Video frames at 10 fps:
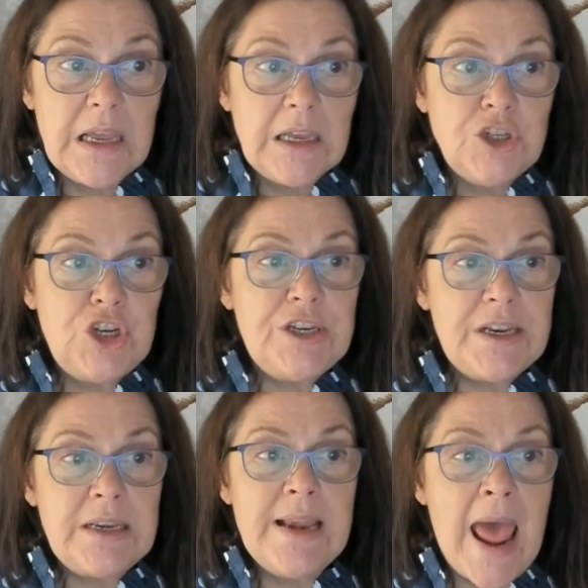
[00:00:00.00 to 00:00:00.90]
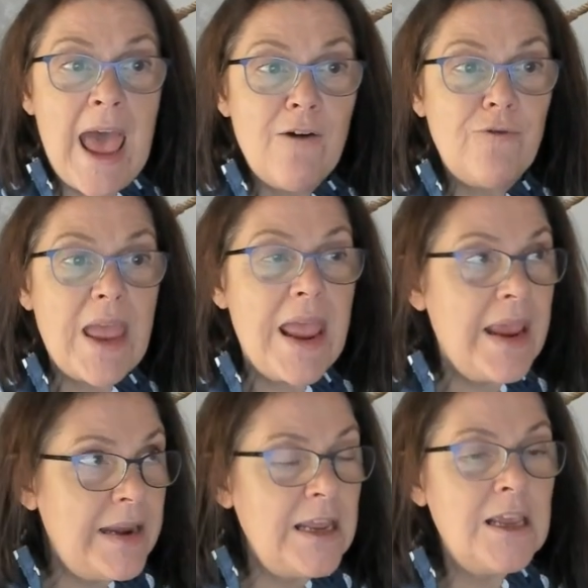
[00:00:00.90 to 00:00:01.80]
She didn't have
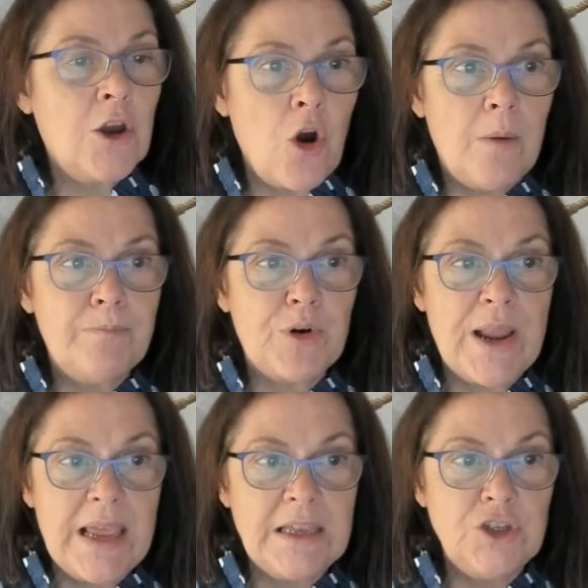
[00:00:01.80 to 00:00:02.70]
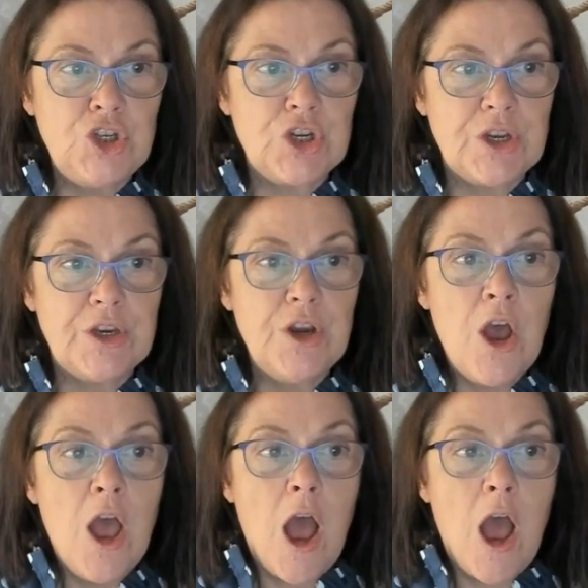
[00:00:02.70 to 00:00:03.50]
any comprehension